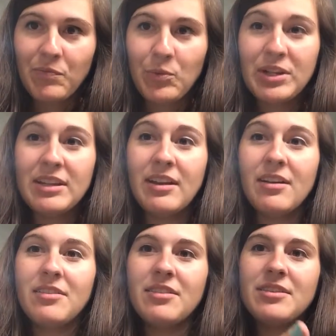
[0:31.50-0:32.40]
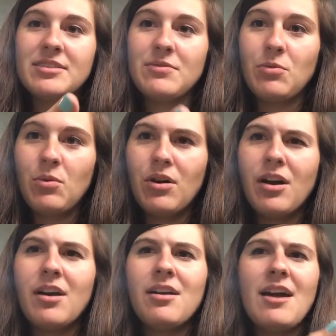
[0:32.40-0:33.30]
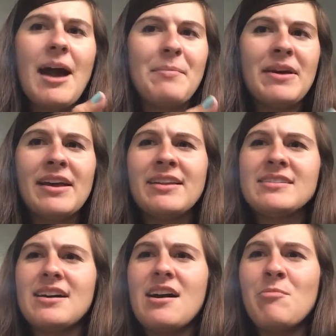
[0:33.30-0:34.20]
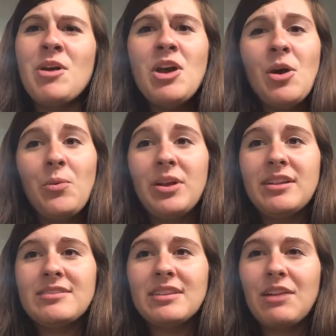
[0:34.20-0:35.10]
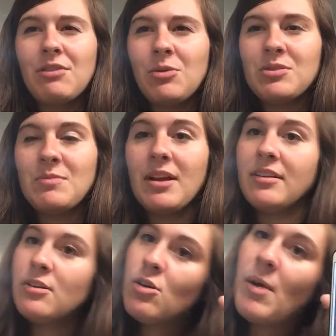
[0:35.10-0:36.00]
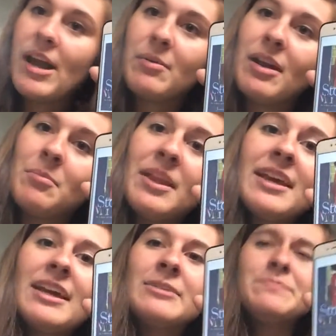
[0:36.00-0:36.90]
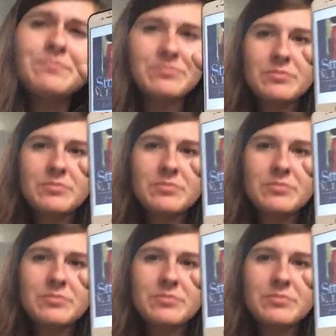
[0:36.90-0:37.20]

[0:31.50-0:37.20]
when the Civil War happened, when slavery was made illegal by Abraham Lincoln,